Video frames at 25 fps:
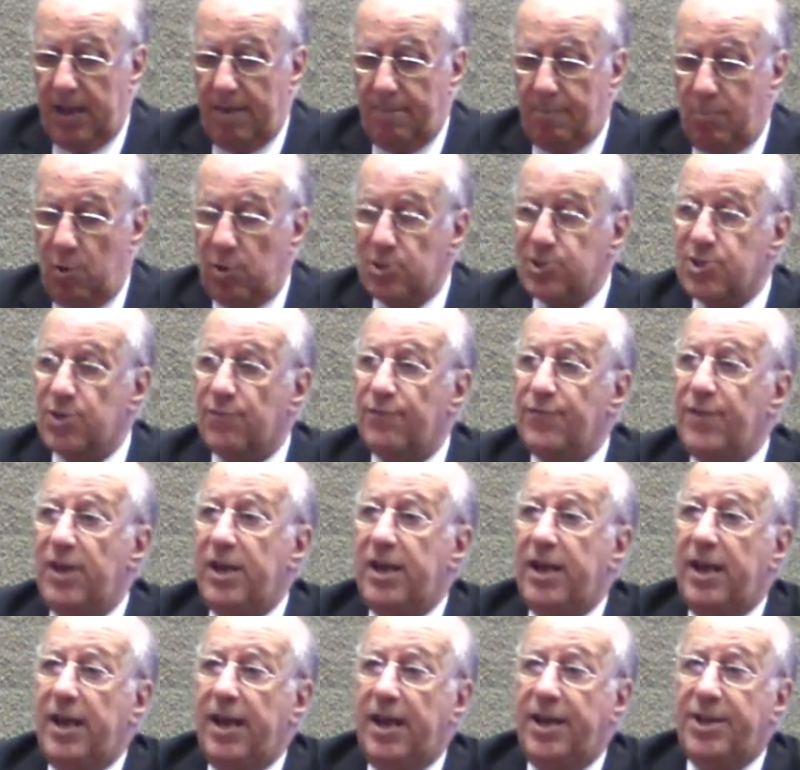Most of
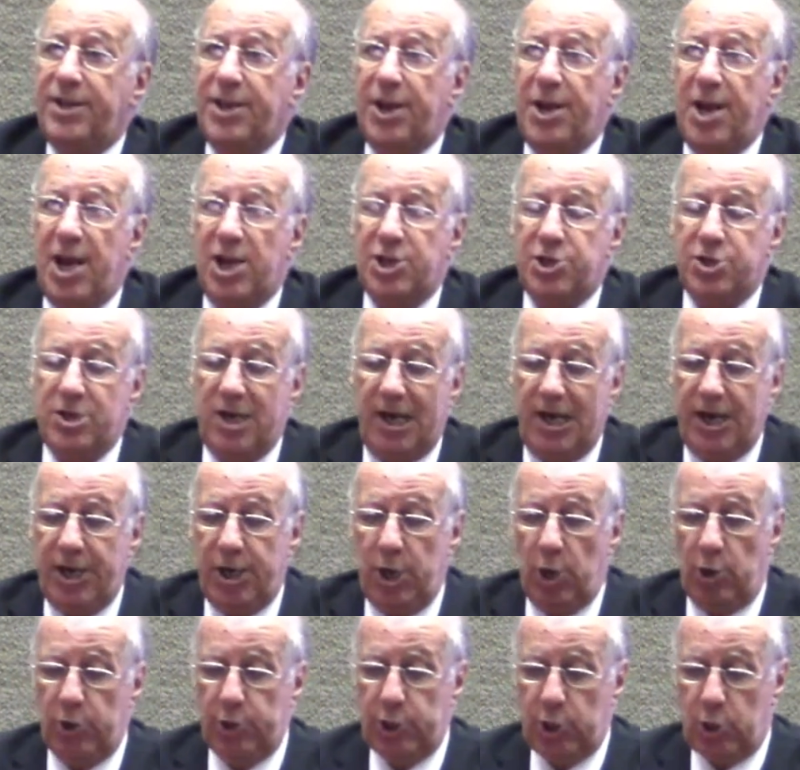the internationally
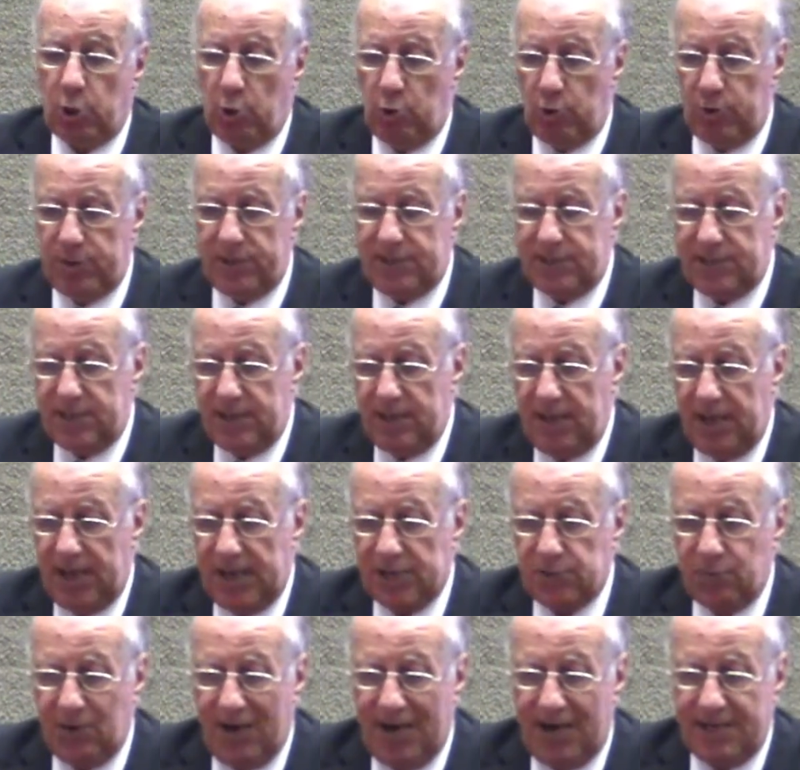known codes,
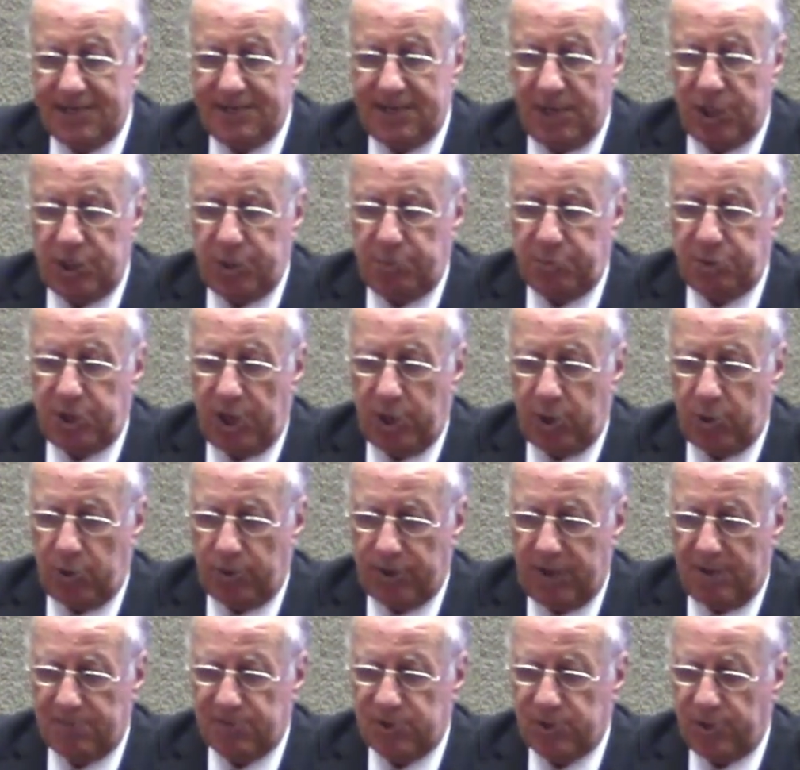as well as the Egyptian
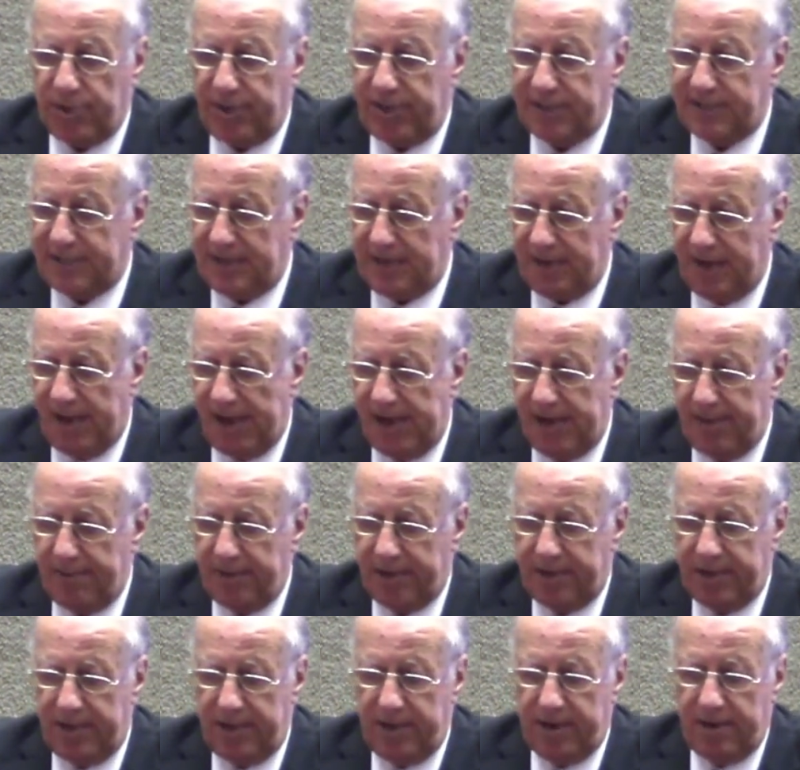code, I'm sorry, it's in
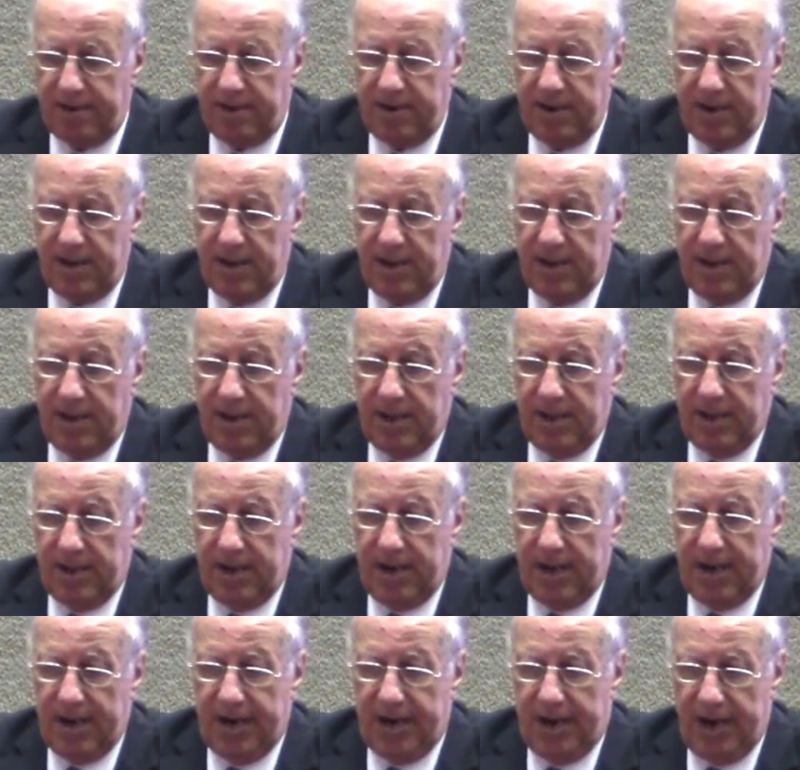Arabic here,
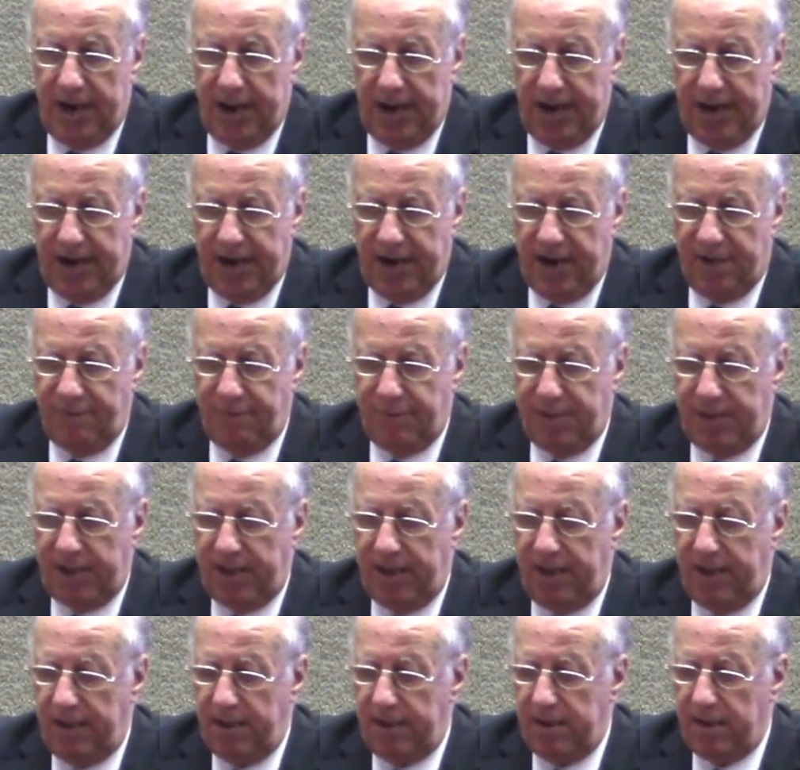
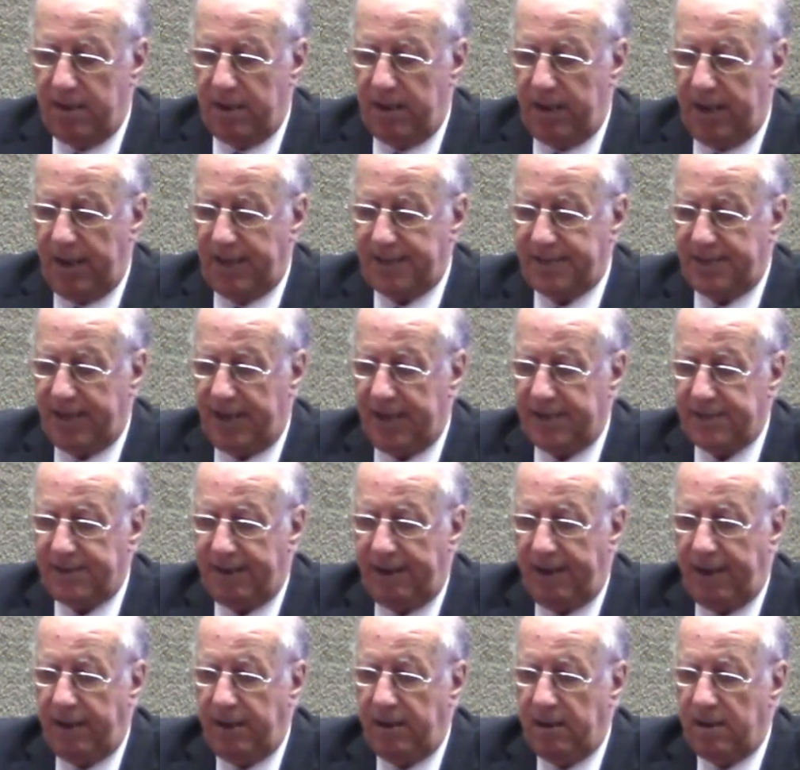NFPA
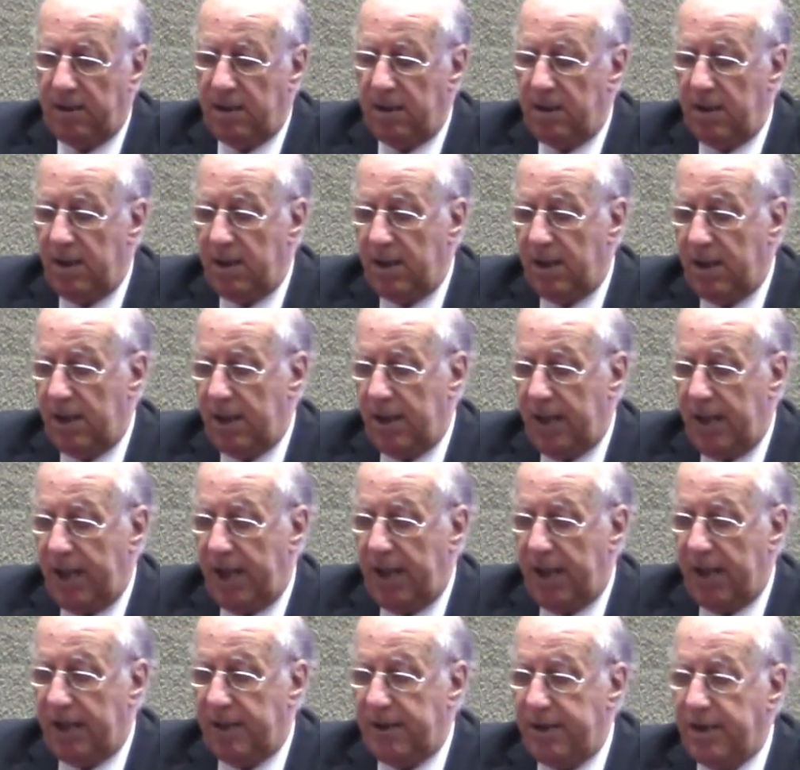88A,
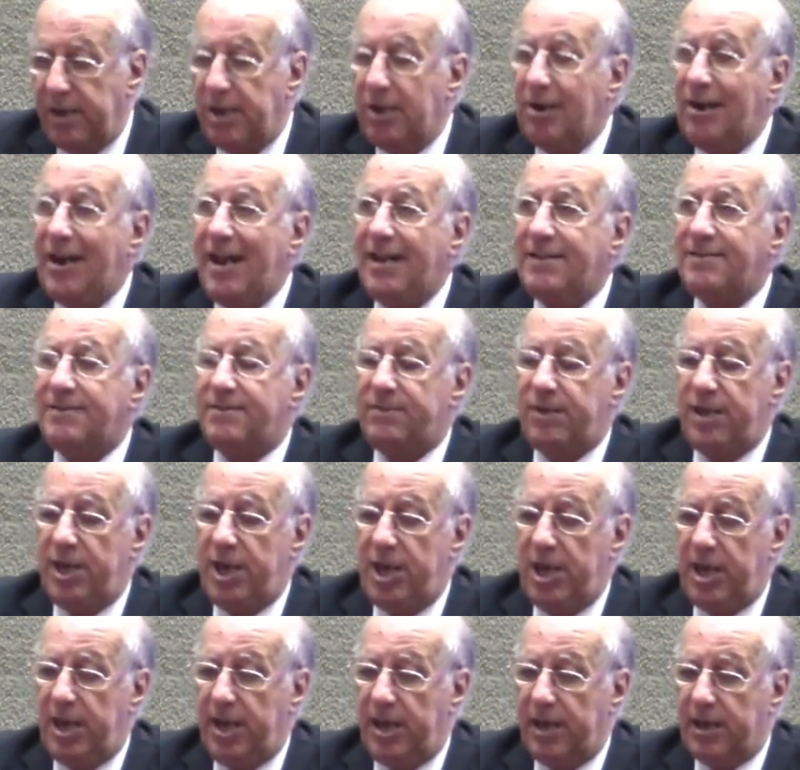regulates
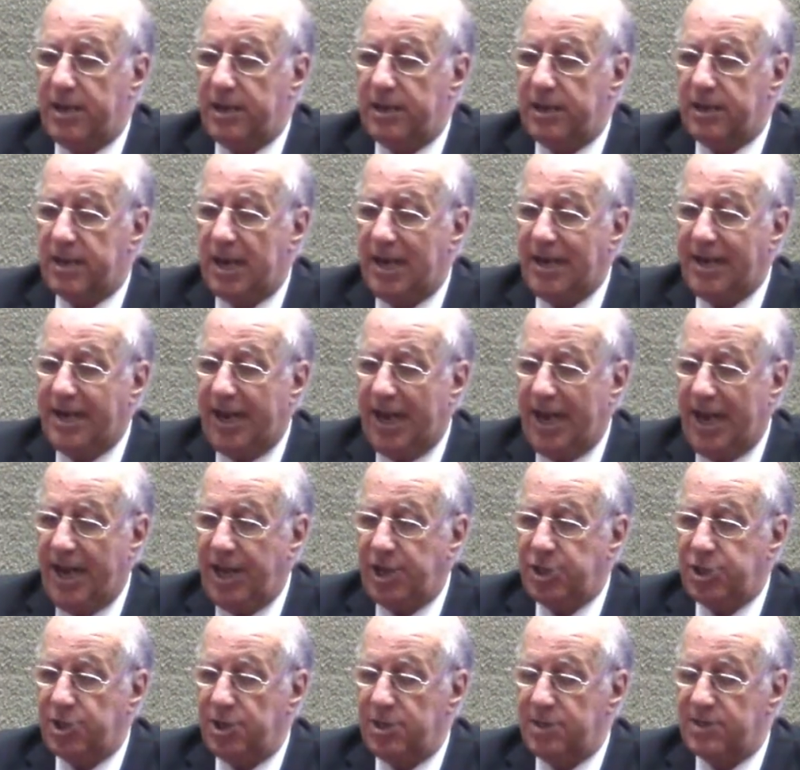the
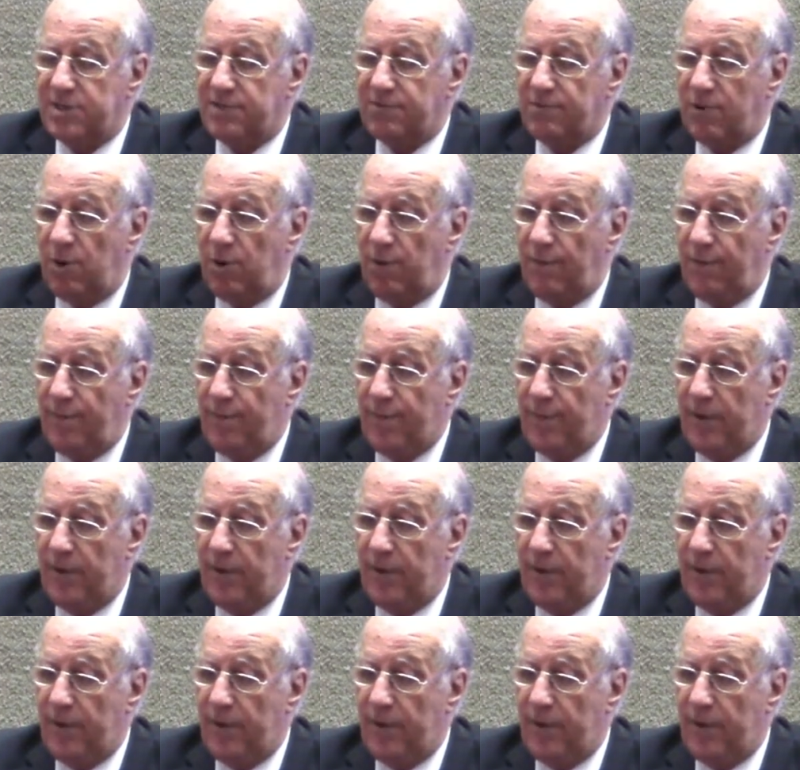calculations of